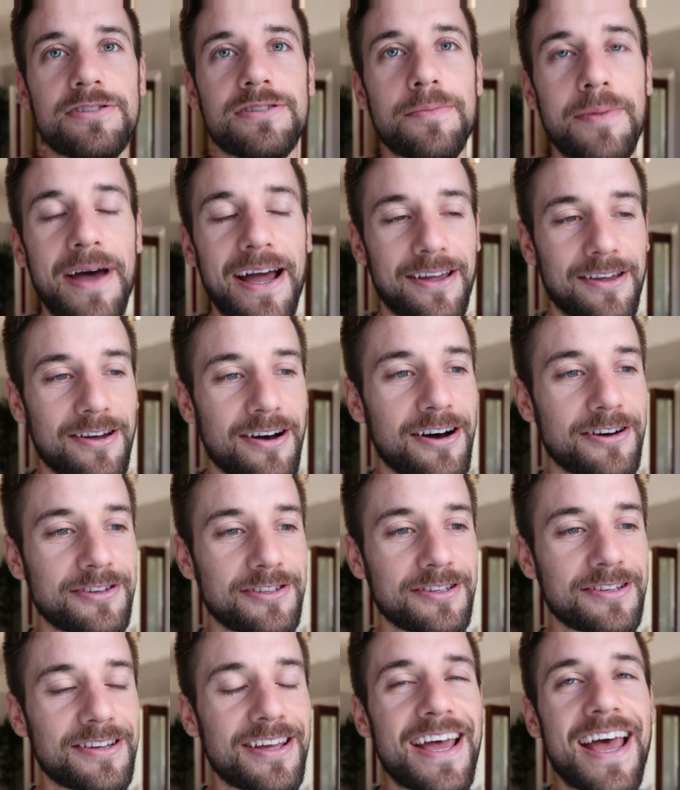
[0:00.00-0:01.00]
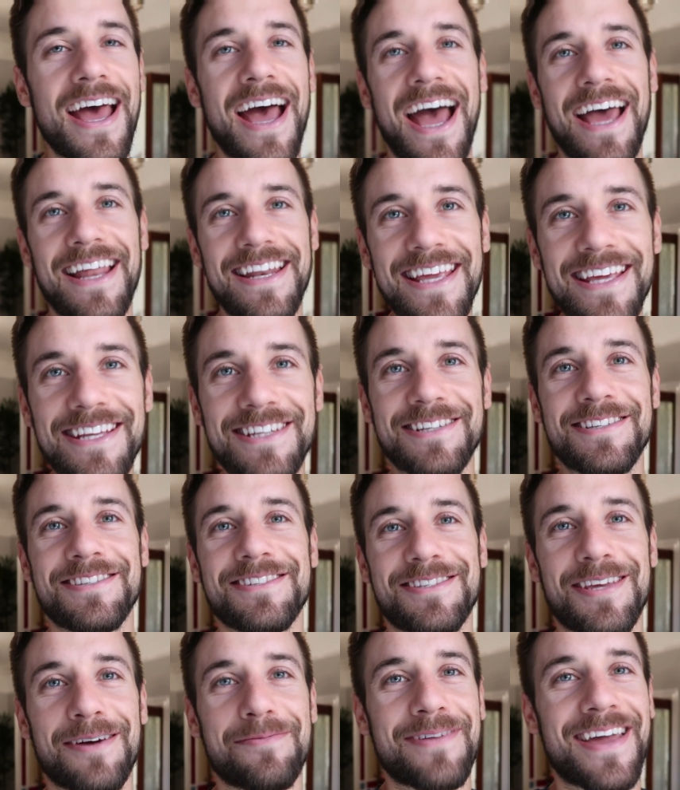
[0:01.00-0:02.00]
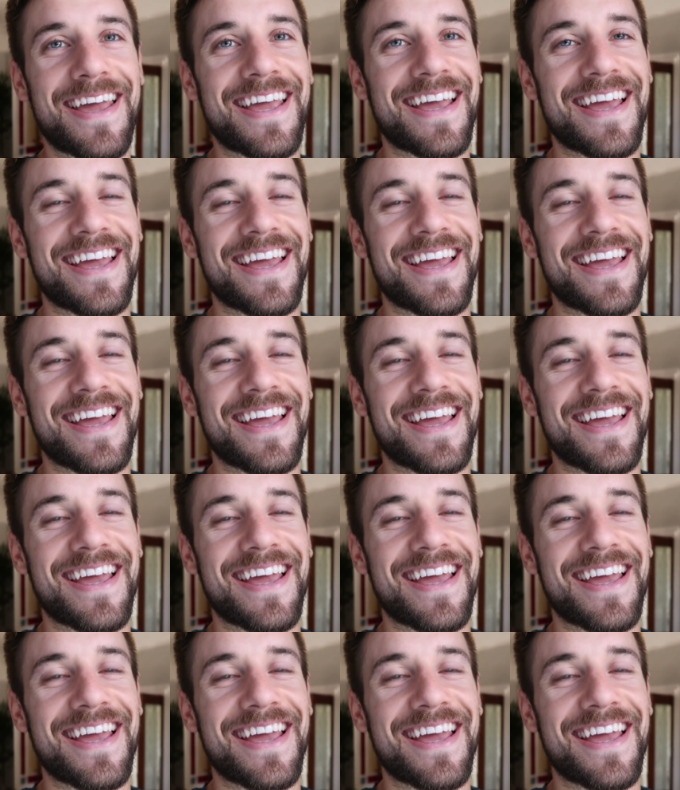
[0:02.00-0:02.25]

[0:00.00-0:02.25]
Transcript: to the back garden, and hidden some